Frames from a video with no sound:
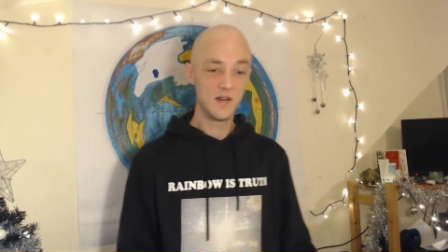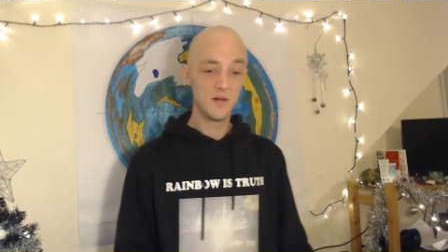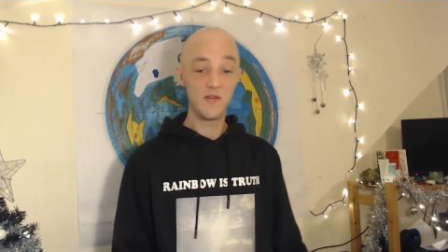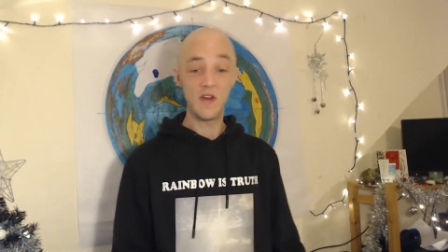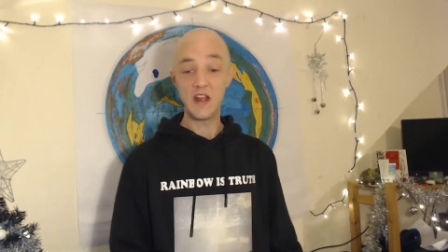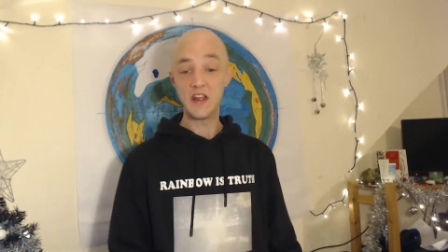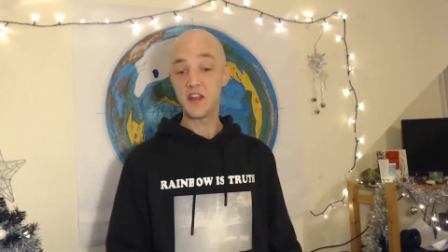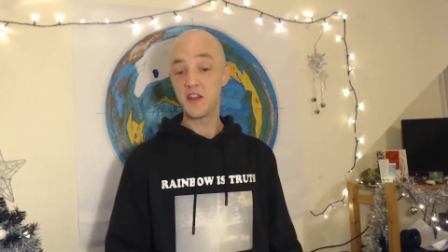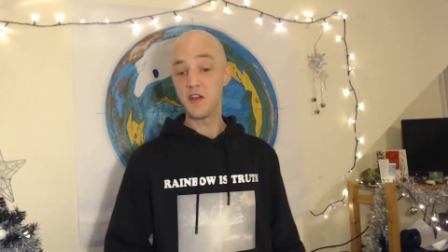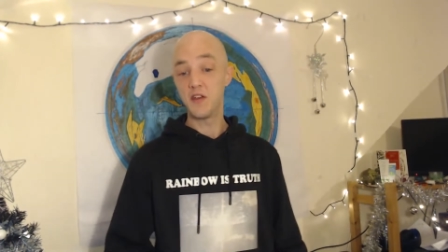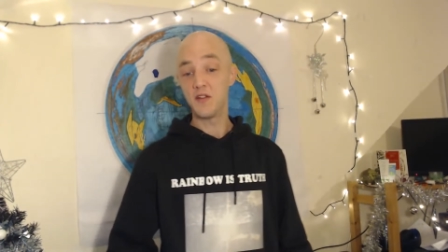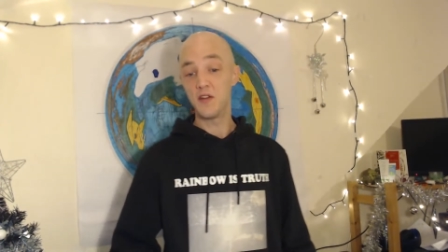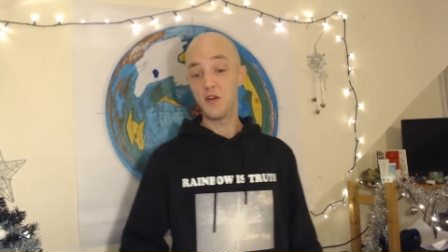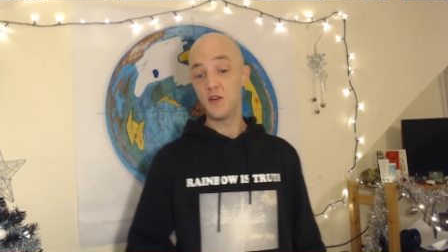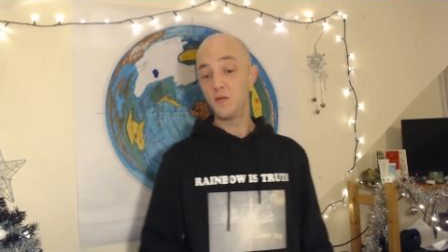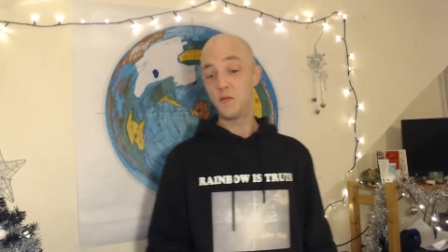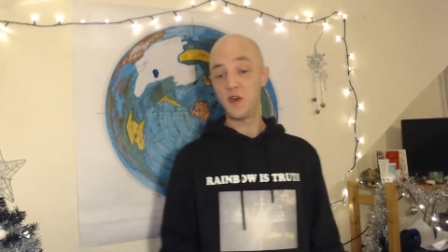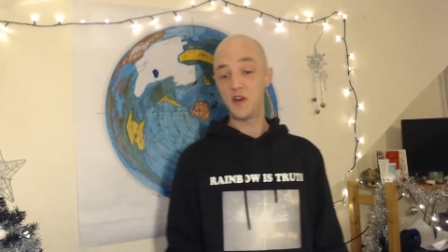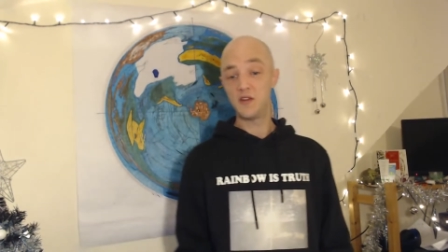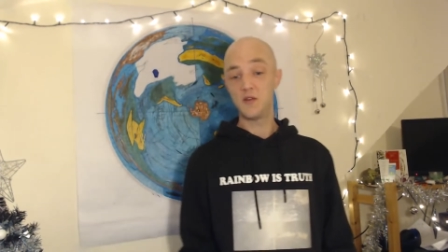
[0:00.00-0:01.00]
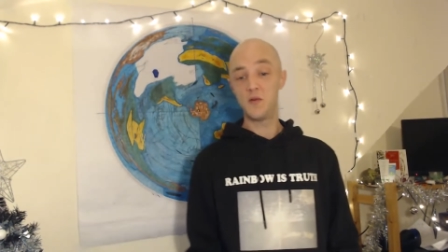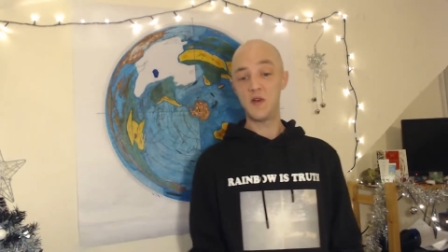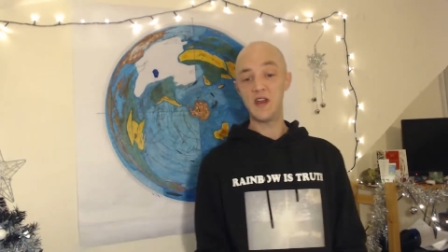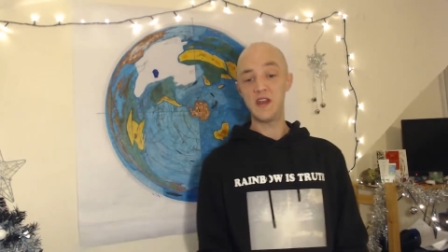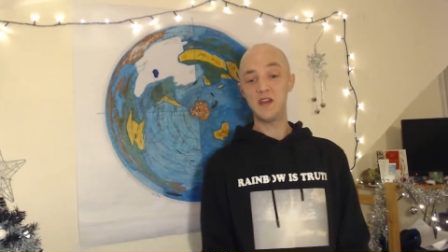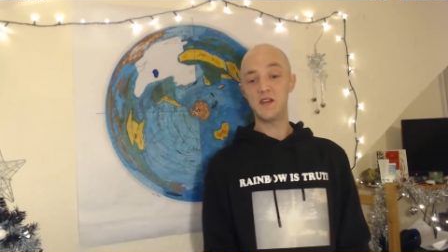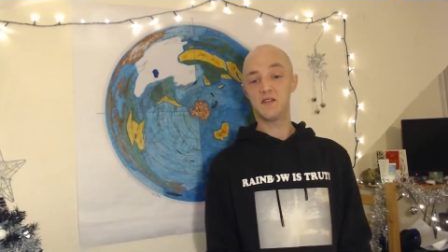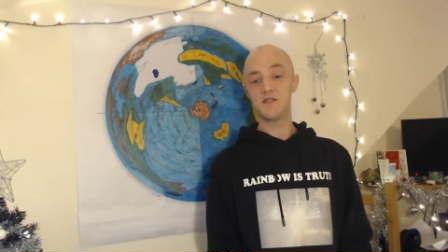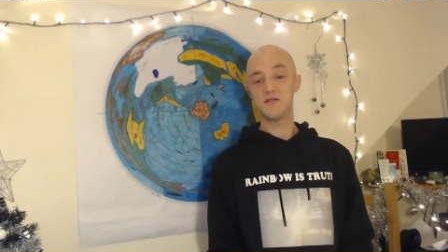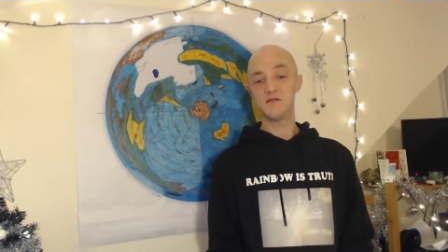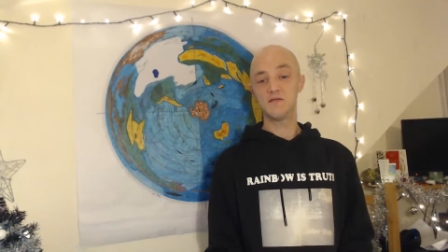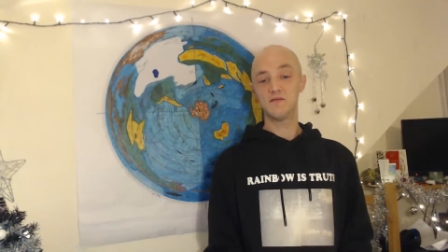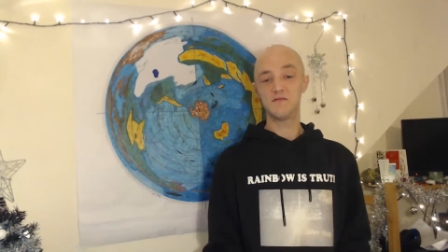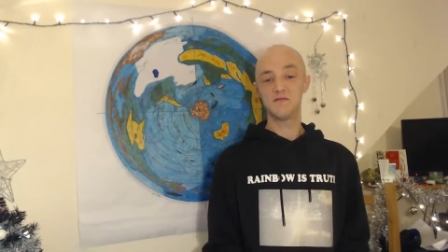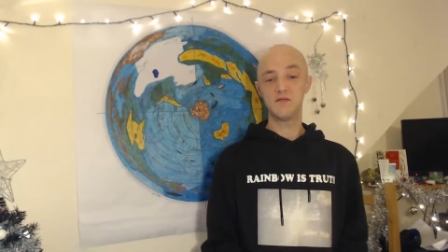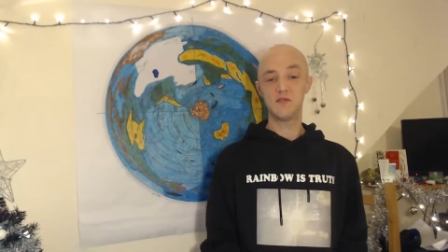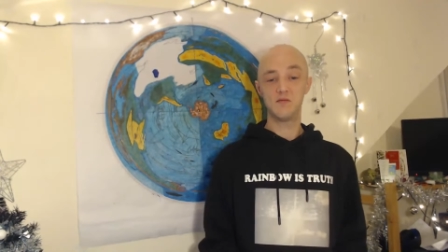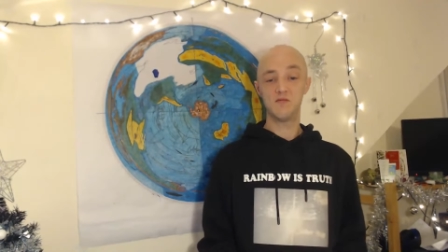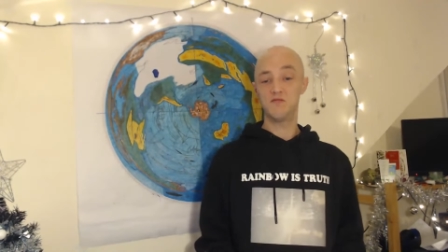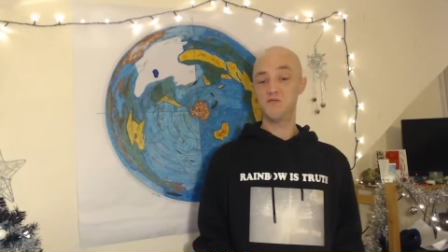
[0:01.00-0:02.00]
Thank you, though, by the way,
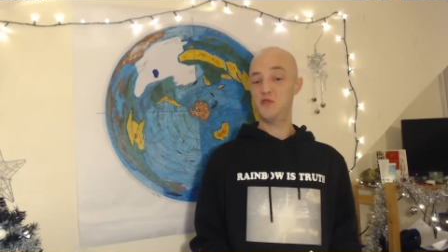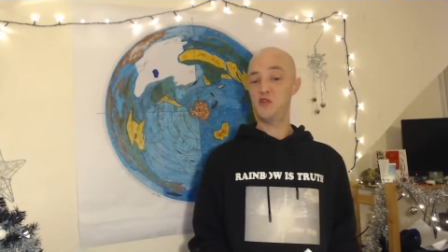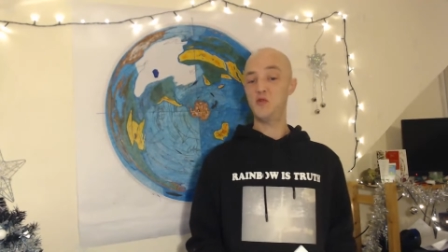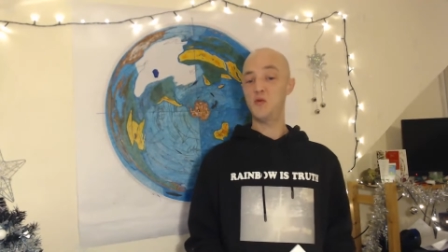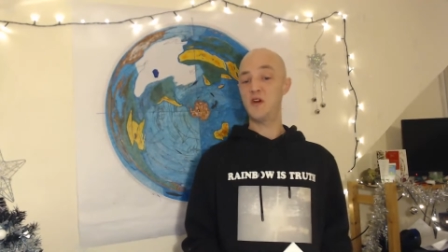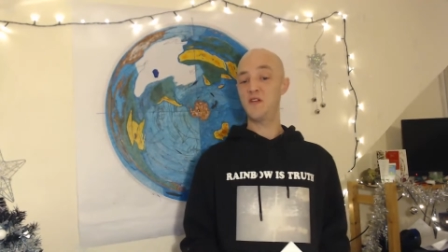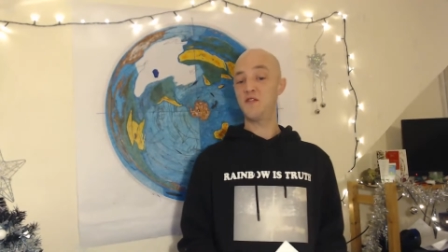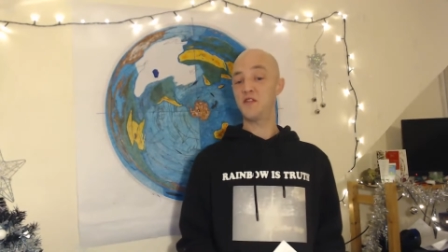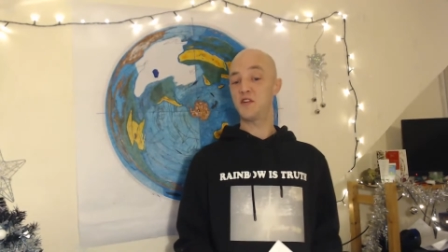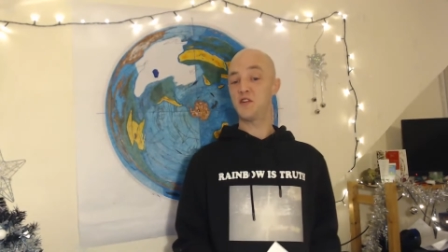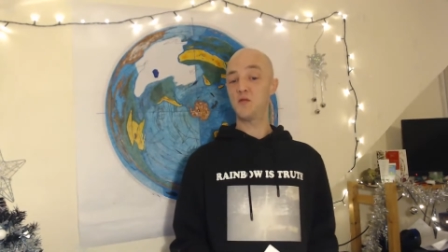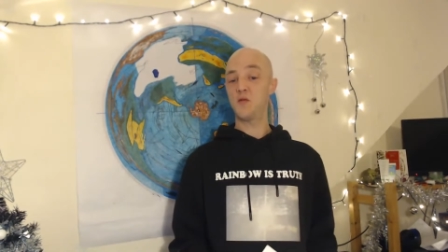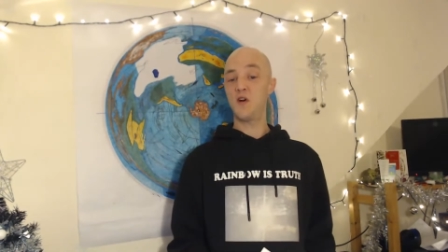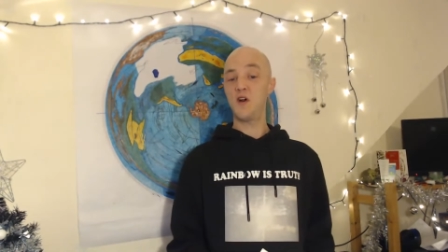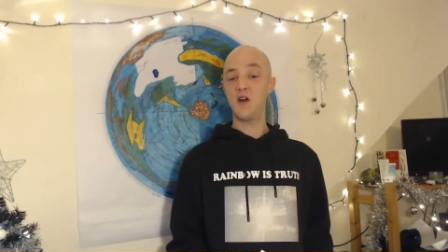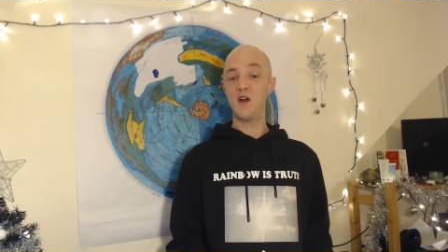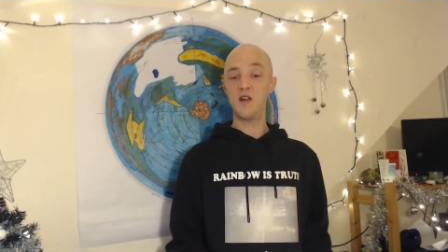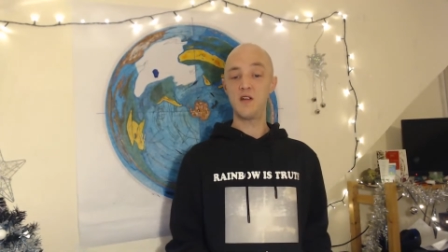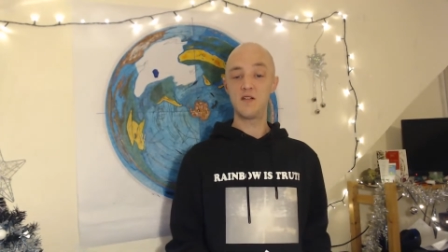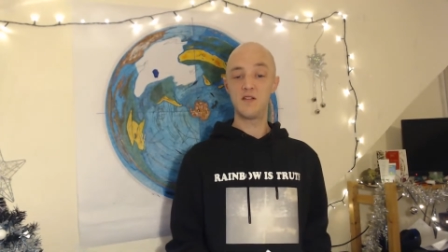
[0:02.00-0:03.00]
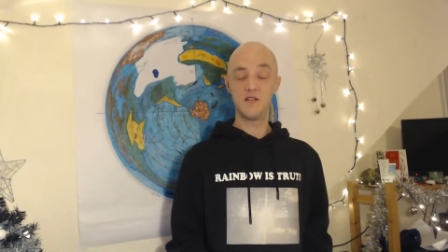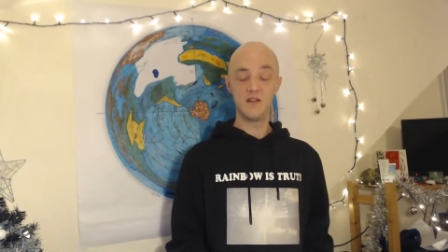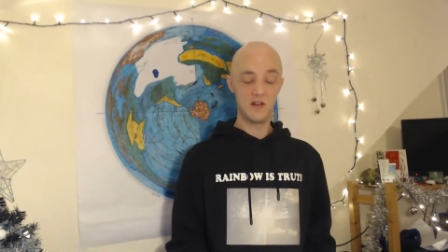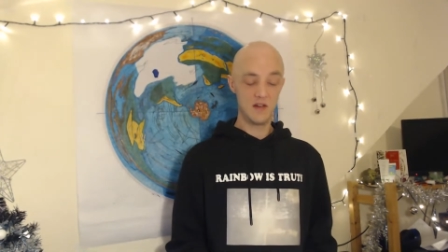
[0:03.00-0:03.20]
whoever you are.